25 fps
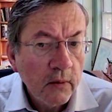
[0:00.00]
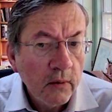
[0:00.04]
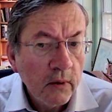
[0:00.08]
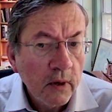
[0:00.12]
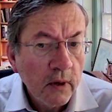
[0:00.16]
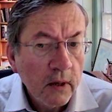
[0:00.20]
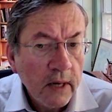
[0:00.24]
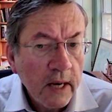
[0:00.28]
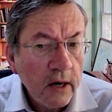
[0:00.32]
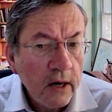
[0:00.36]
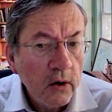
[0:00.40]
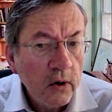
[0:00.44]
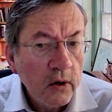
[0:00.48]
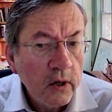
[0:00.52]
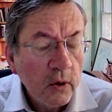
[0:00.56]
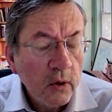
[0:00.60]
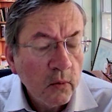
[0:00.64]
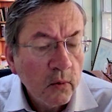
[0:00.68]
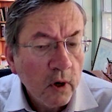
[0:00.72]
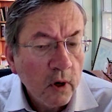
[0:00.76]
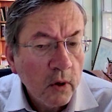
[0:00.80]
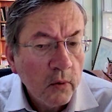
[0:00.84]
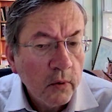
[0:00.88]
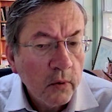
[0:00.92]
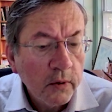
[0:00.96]
and NATO
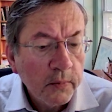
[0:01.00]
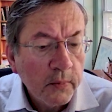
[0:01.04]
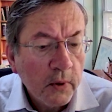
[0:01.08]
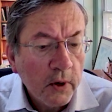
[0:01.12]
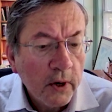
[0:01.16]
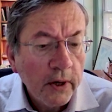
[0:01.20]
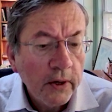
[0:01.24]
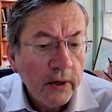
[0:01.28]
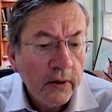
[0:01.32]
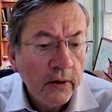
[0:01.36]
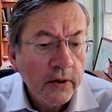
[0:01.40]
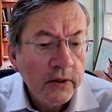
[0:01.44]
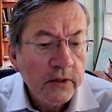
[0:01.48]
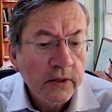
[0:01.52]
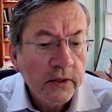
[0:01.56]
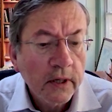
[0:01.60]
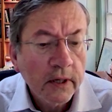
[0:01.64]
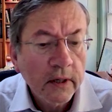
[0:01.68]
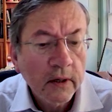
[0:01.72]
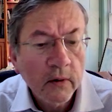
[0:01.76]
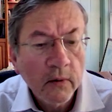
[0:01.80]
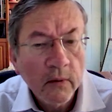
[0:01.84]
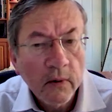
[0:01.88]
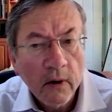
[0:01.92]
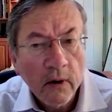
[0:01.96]
can work with partners
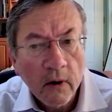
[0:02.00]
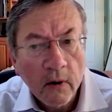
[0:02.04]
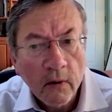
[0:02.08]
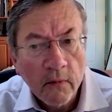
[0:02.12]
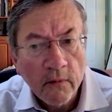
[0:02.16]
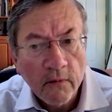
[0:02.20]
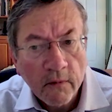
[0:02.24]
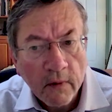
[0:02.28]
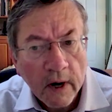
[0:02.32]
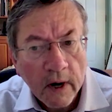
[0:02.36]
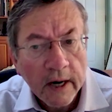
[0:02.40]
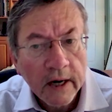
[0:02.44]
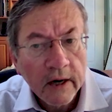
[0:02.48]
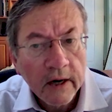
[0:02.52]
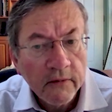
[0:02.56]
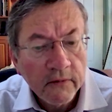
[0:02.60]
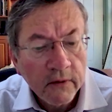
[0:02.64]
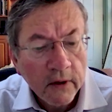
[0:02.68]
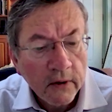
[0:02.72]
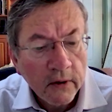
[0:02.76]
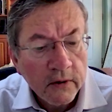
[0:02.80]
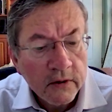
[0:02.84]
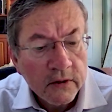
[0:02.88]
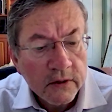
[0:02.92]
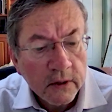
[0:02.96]
on a variety
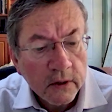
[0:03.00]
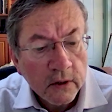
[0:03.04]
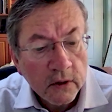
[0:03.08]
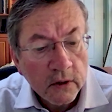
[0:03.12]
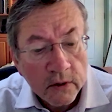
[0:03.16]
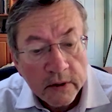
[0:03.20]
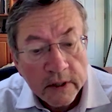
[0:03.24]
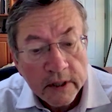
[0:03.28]
of those,